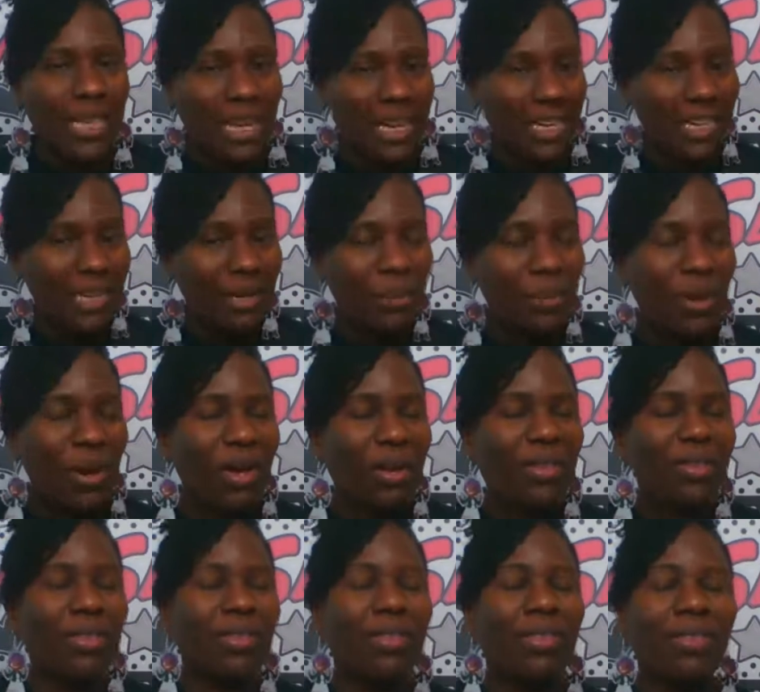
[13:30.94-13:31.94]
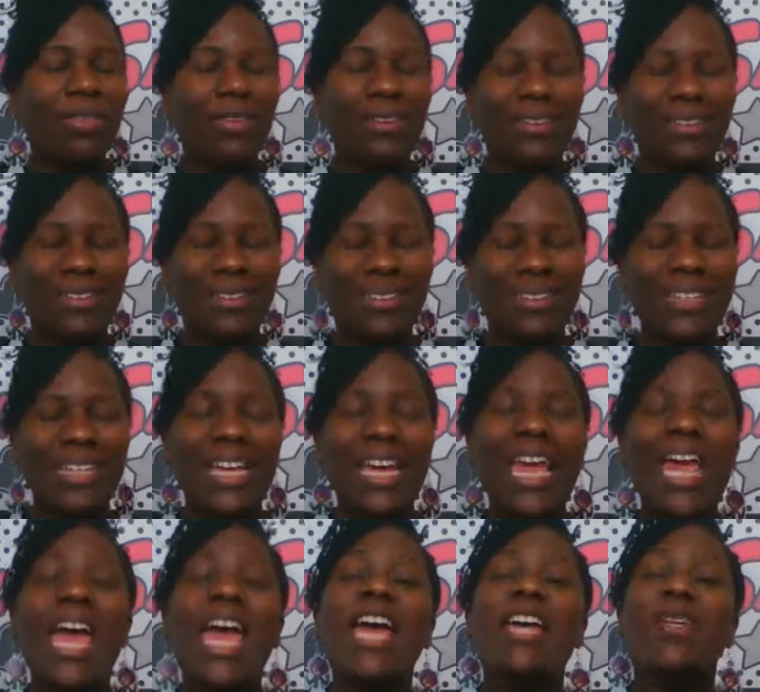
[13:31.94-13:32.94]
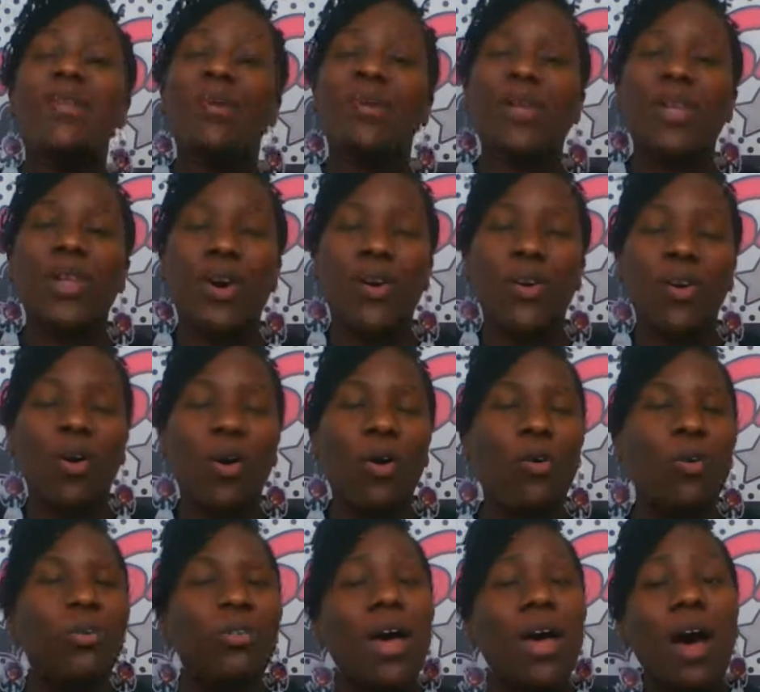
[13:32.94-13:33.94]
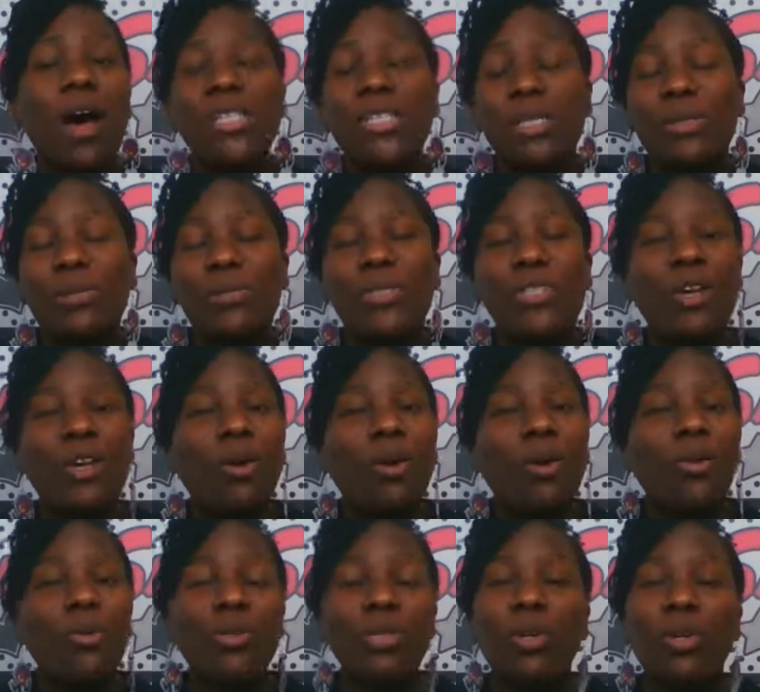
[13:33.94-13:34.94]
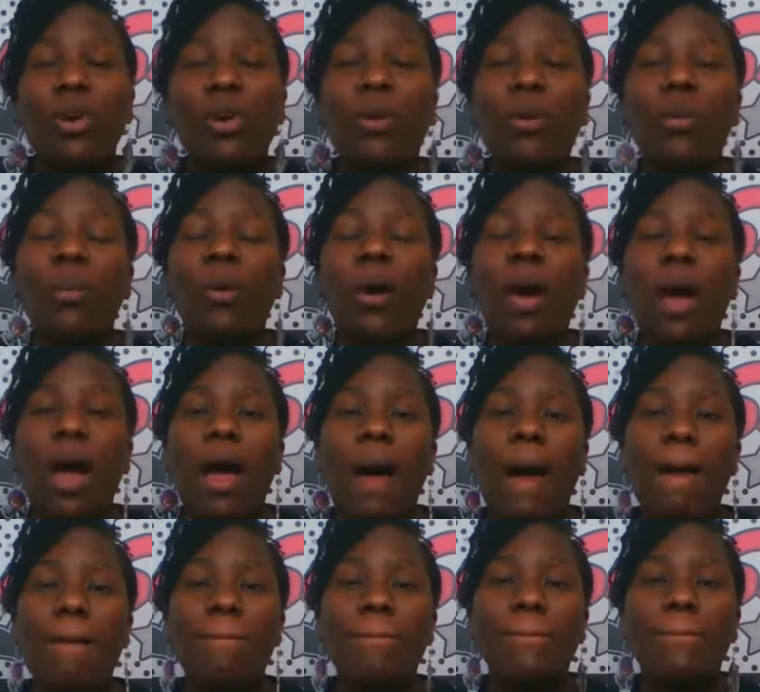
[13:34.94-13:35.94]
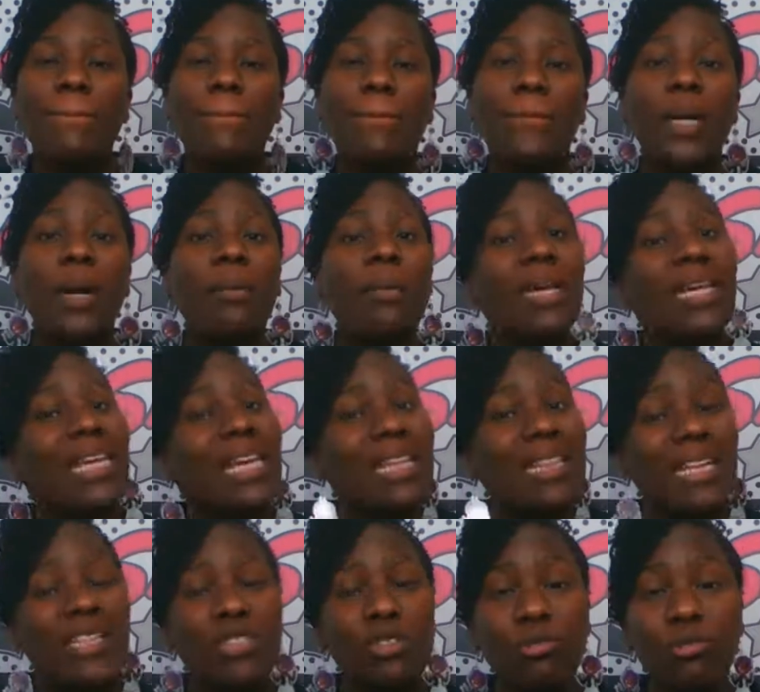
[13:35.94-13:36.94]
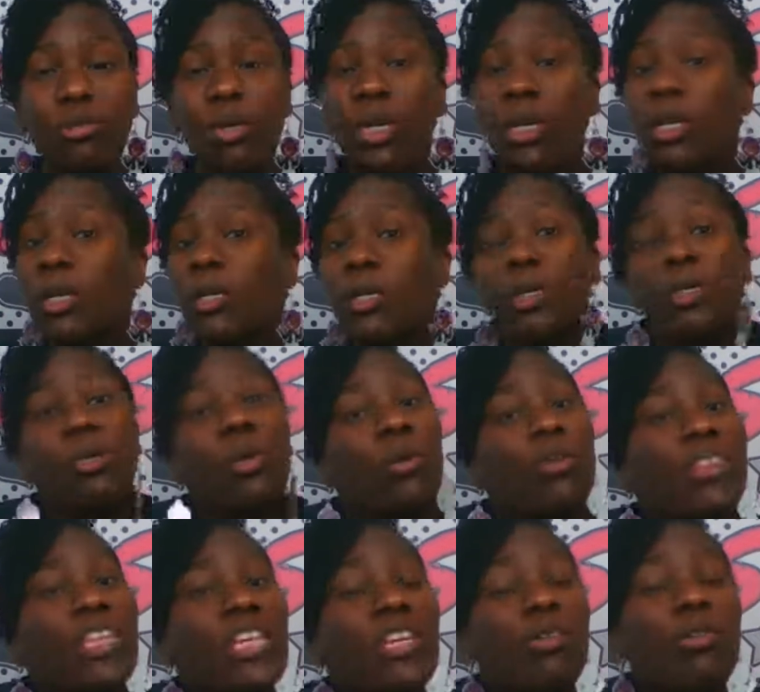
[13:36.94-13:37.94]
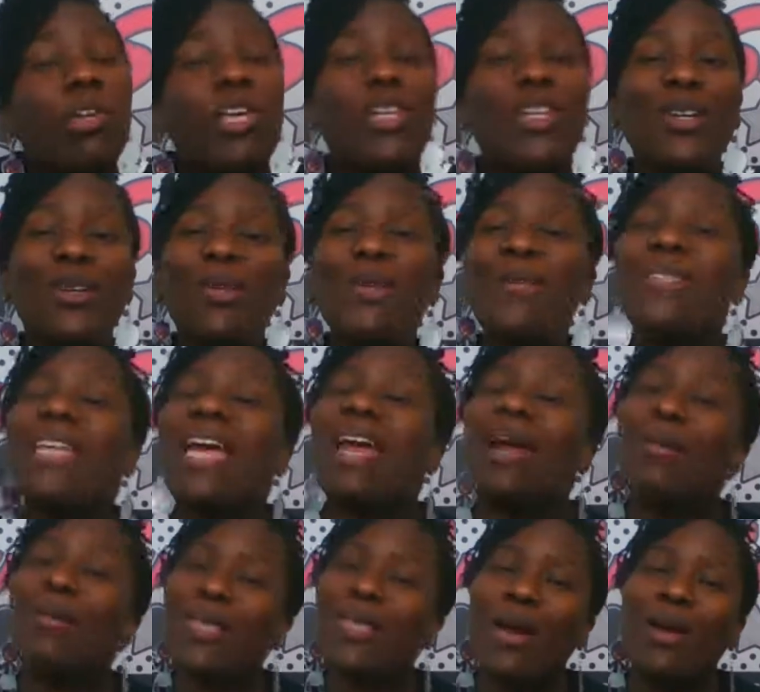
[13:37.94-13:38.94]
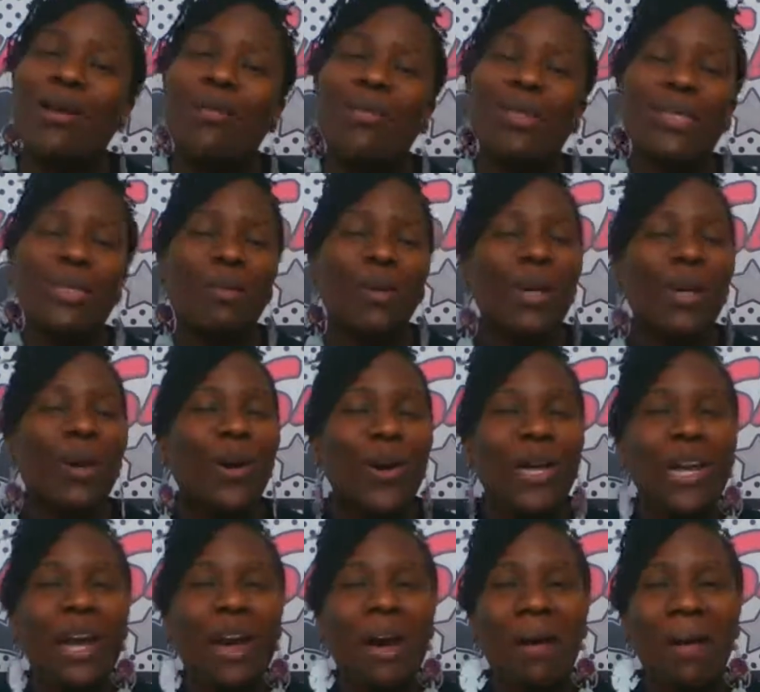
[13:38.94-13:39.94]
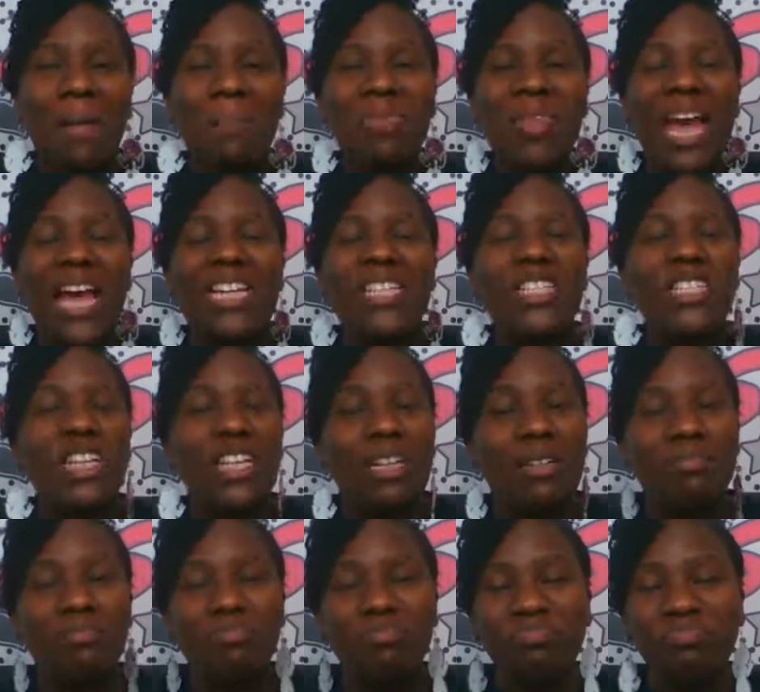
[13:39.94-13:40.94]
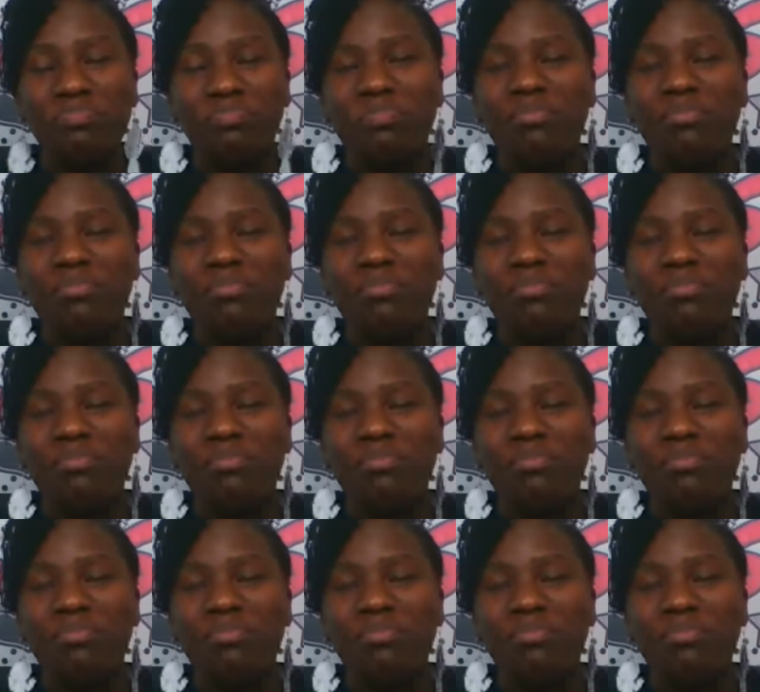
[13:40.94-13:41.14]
take a deep breath and do a long hold. Also, don't, put money in that you don't think you can lose. Like I was talking with someone on IG,